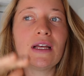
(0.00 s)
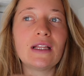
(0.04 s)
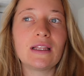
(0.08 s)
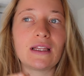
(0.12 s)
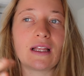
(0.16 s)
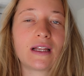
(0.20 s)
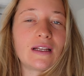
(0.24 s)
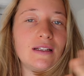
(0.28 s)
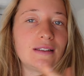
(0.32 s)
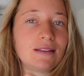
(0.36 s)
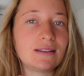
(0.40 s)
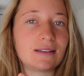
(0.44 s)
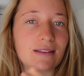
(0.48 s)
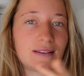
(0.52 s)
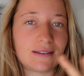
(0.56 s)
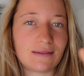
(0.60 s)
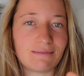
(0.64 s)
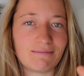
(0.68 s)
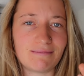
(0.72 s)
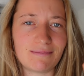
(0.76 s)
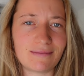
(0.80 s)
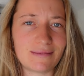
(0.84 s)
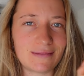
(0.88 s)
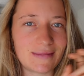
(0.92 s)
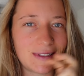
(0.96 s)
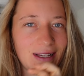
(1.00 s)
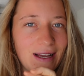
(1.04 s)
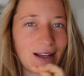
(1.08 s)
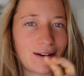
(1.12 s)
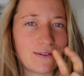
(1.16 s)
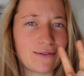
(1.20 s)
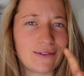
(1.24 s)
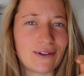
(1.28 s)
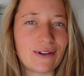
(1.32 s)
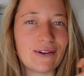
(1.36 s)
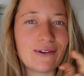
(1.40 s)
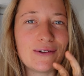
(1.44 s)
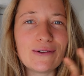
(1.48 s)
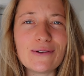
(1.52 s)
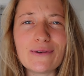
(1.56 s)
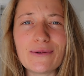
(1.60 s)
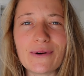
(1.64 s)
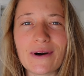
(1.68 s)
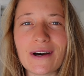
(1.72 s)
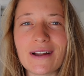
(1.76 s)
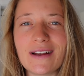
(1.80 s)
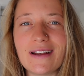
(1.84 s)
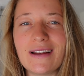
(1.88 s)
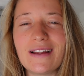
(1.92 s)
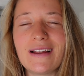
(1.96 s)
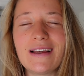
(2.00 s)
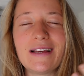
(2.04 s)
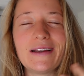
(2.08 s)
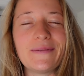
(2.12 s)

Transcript: that is kind of the new one.